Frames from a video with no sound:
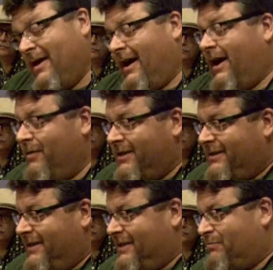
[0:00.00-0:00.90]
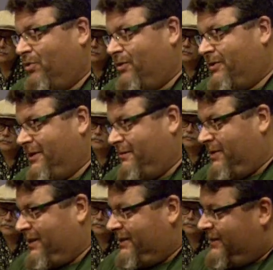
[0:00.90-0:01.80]
I want to say this poor thing
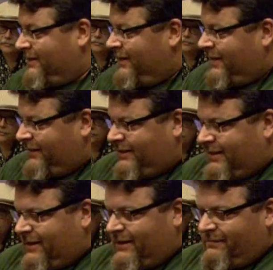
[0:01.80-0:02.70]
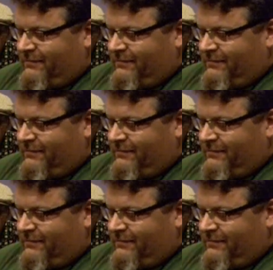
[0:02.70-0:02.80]
because it's not, uh,